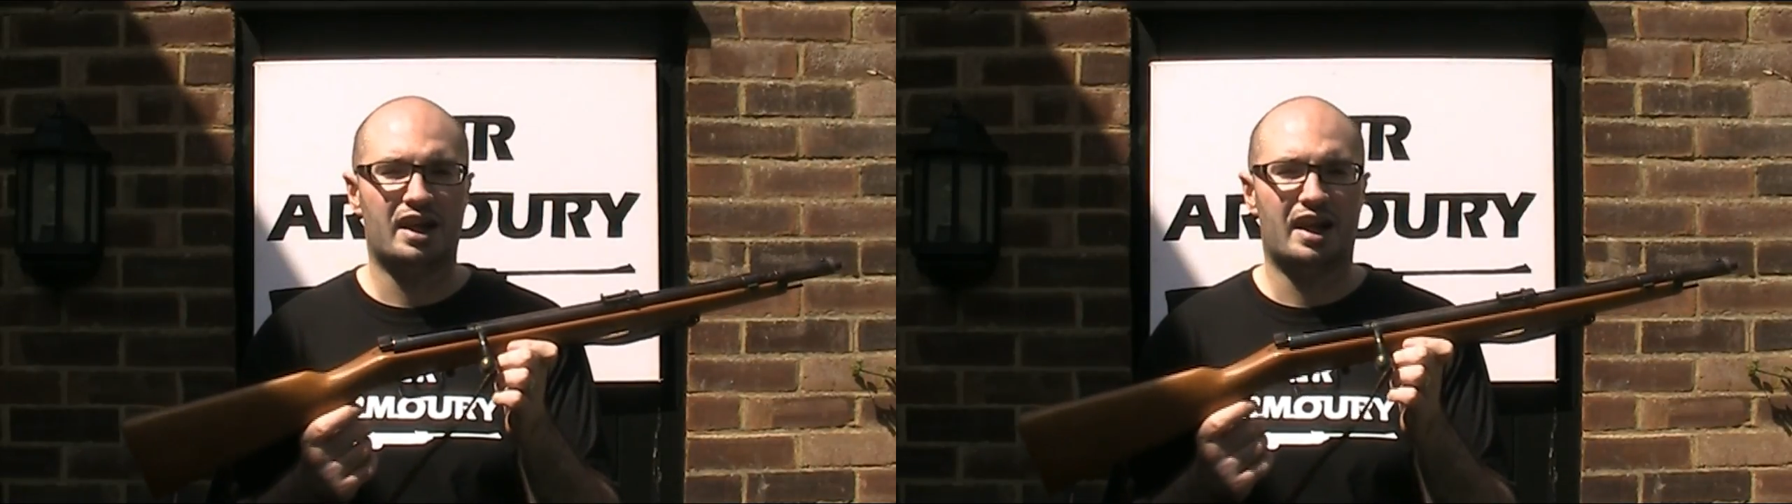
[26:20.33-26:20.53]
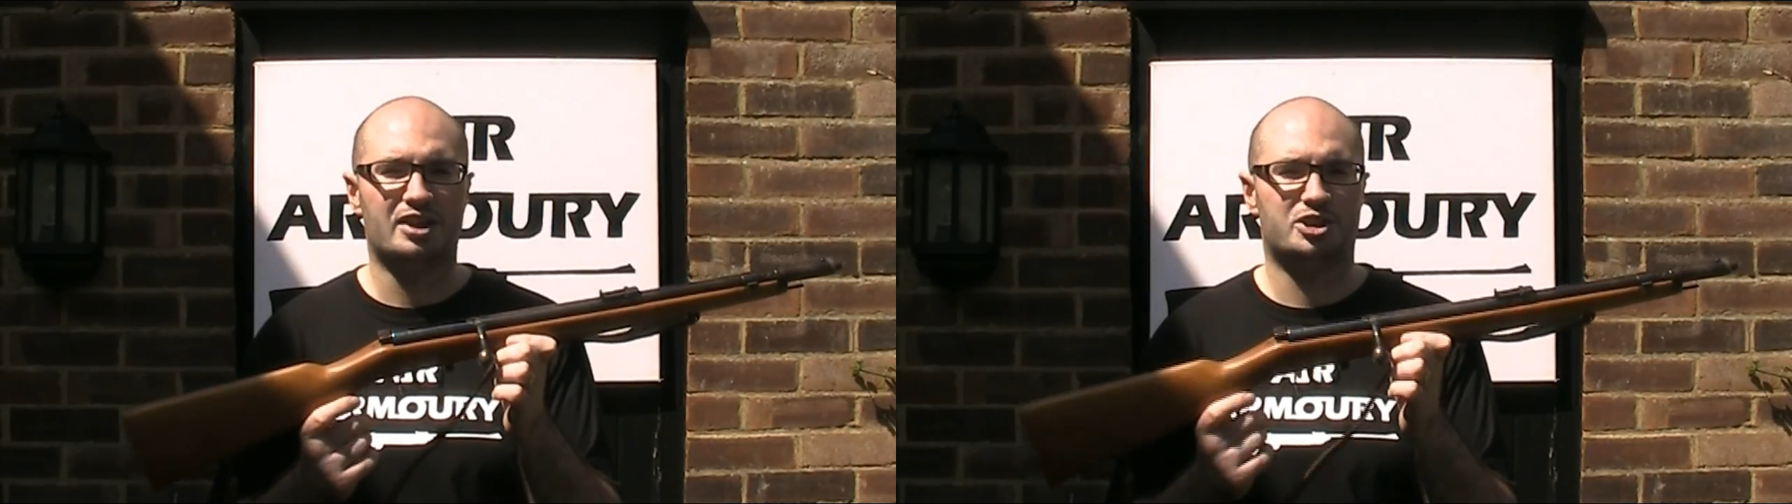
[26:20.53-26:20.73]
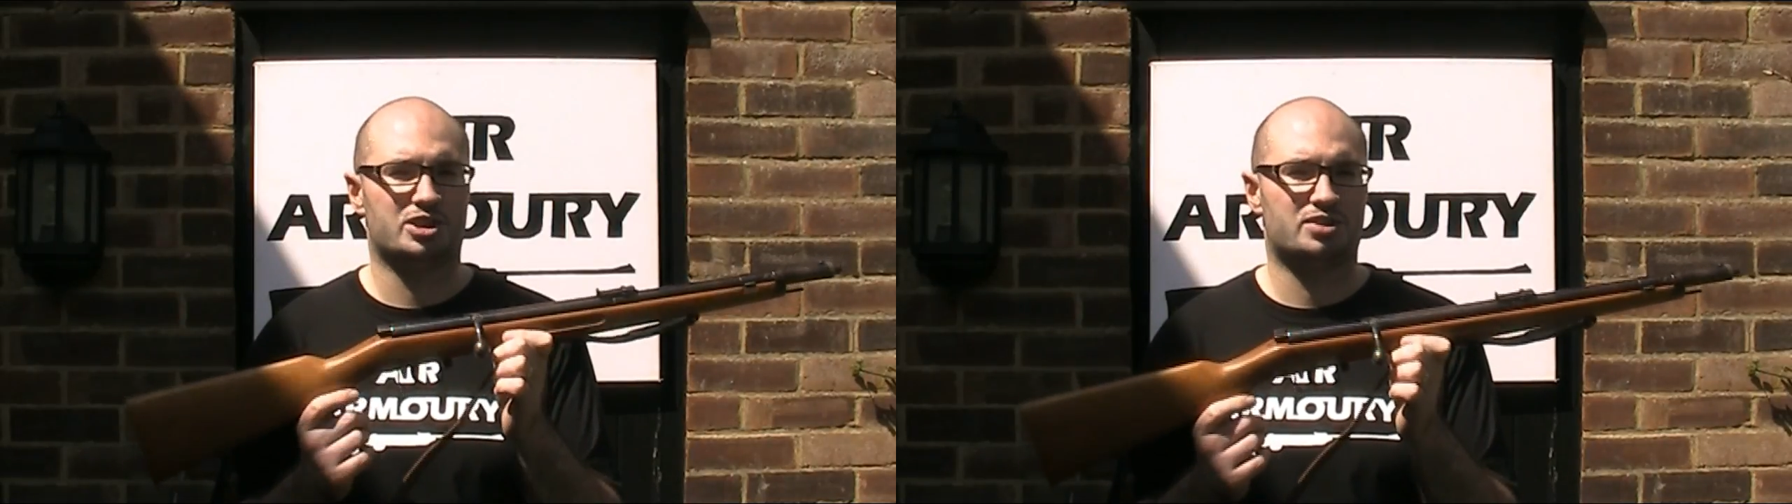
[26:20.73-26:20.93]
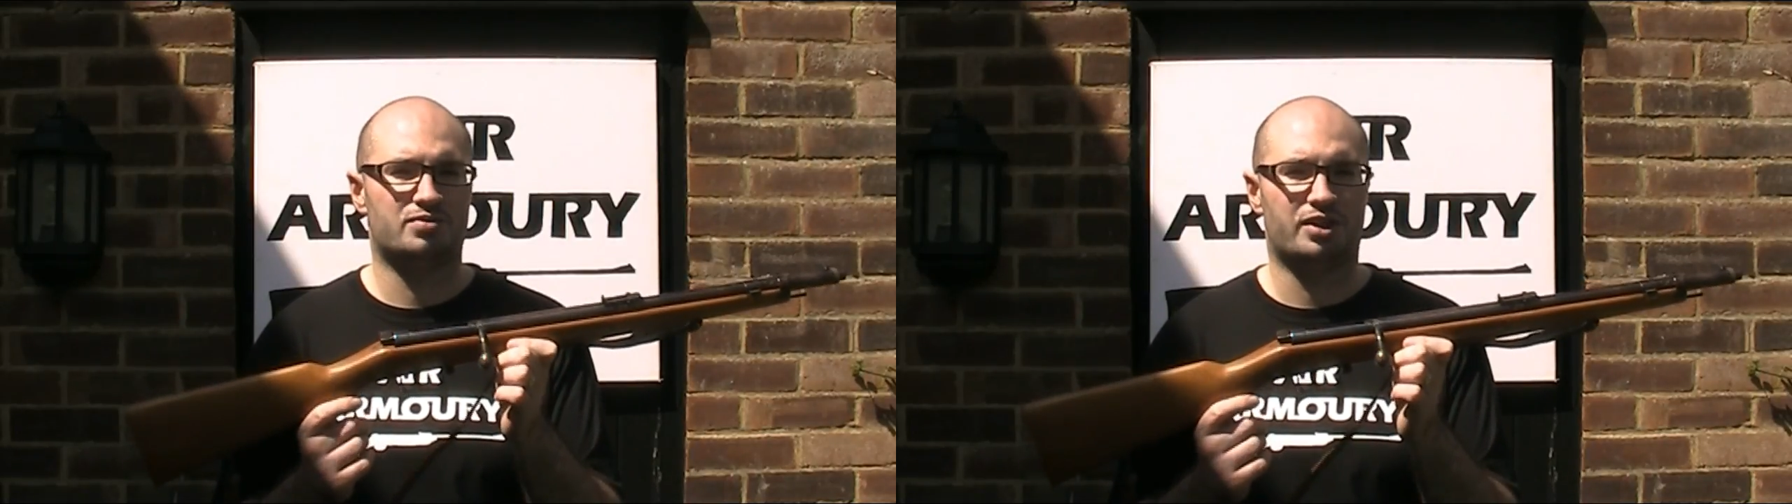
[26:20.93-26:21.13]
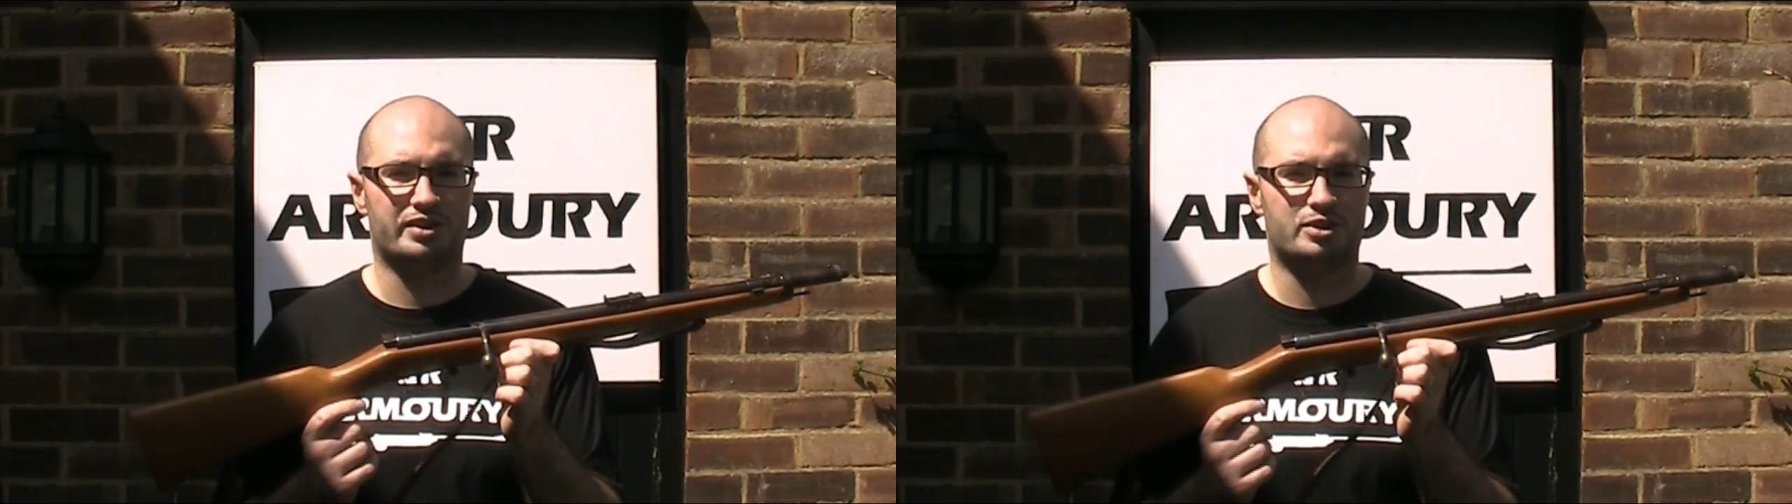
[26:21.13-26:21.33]
uh, just
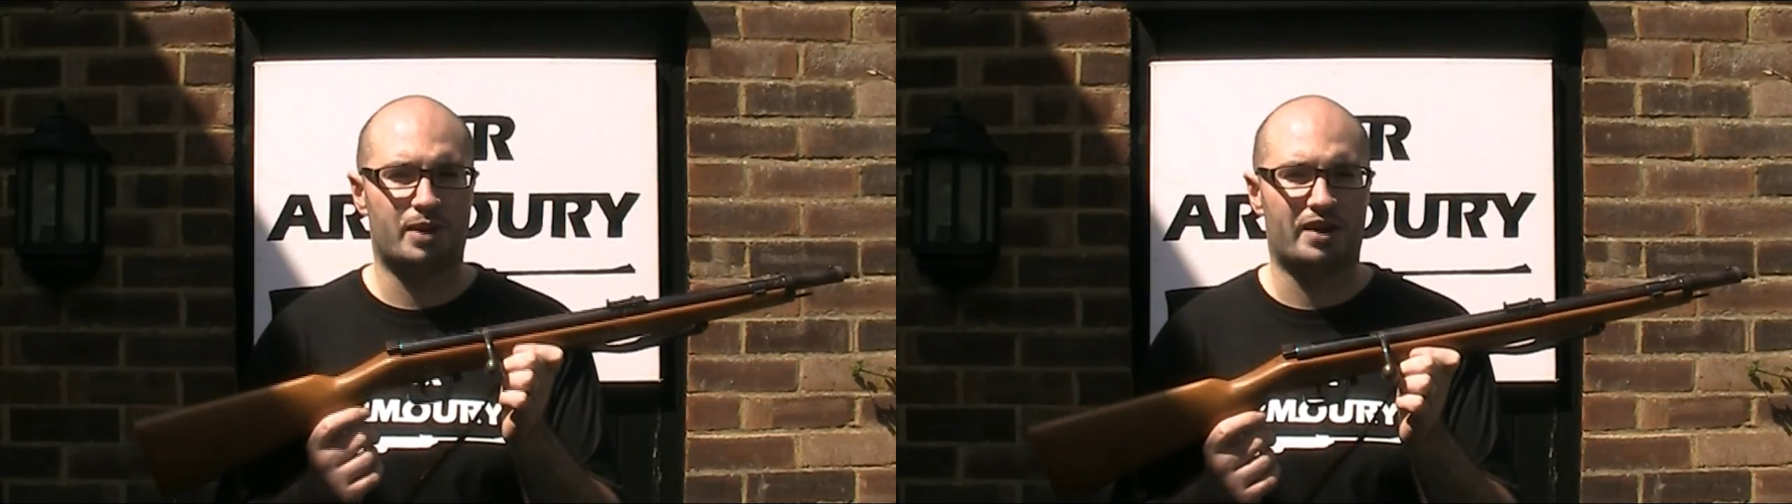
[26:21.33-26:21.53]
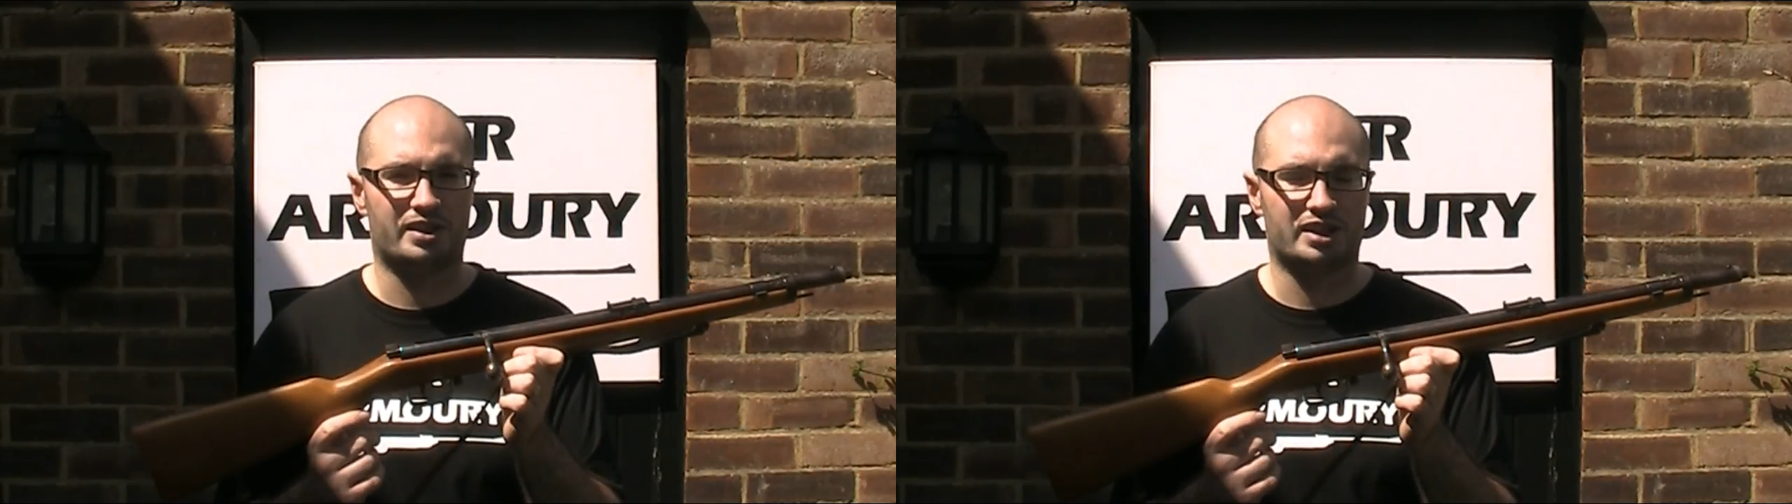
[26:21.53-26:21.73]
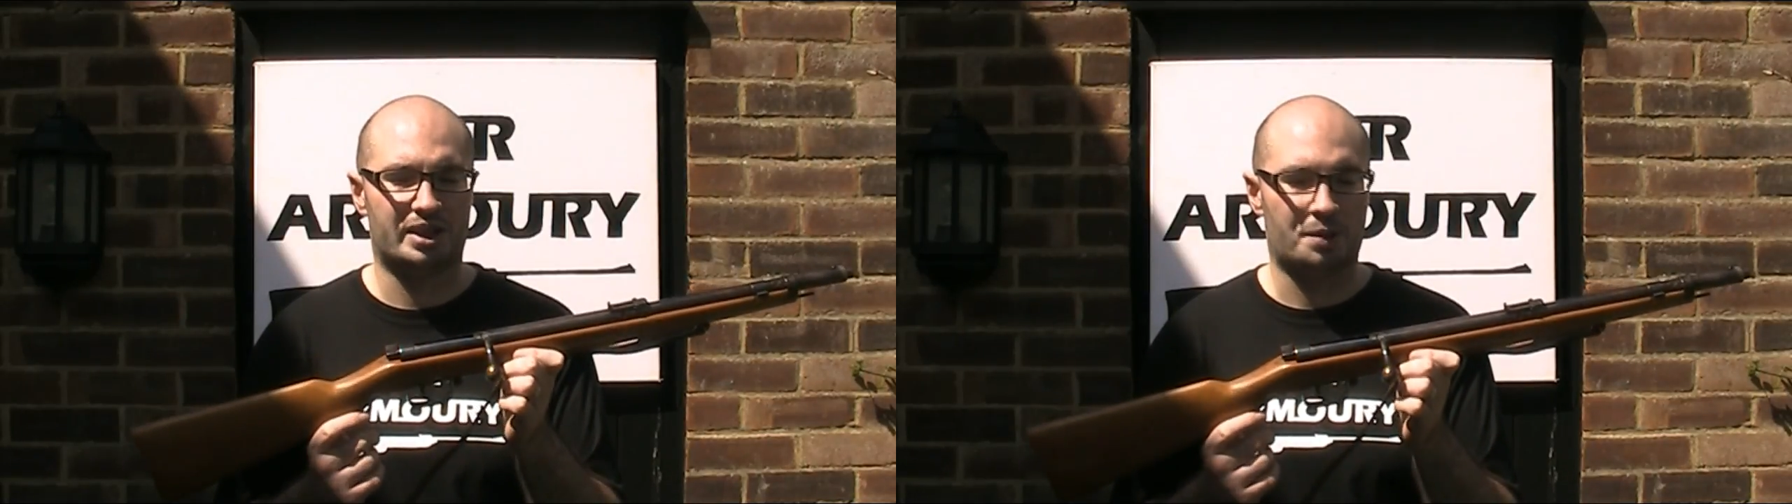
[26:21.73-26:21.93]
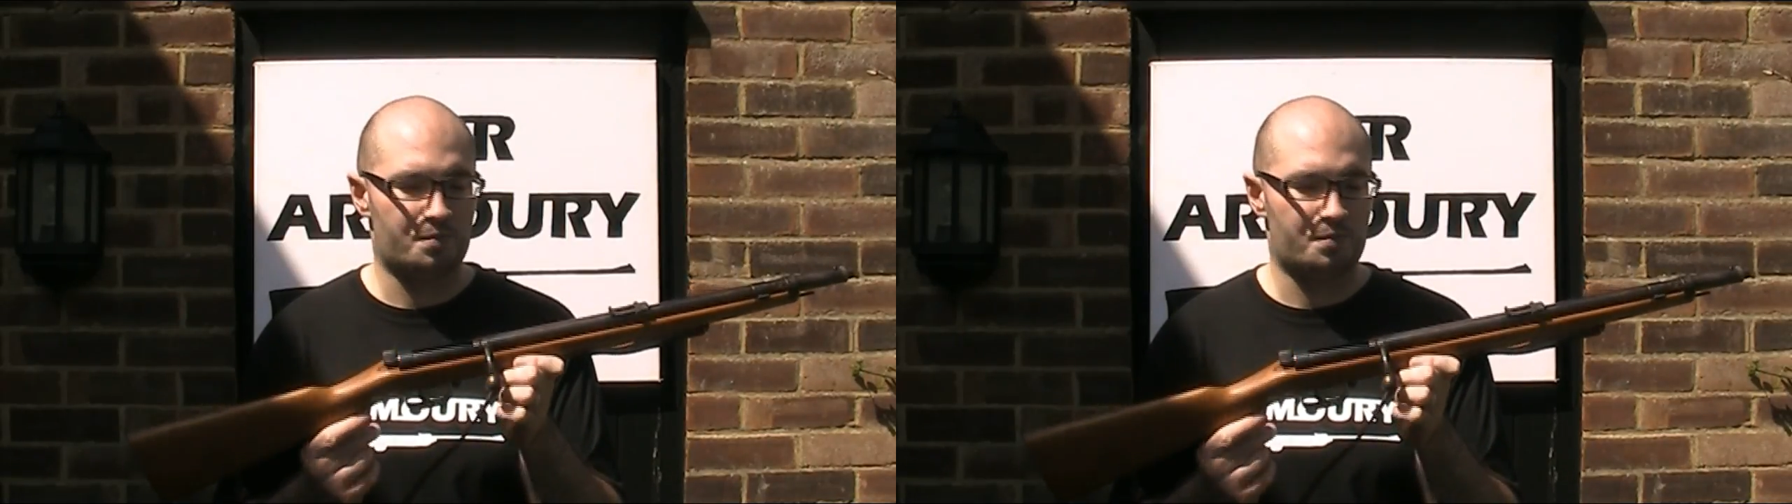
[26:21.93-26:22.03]
very sparingly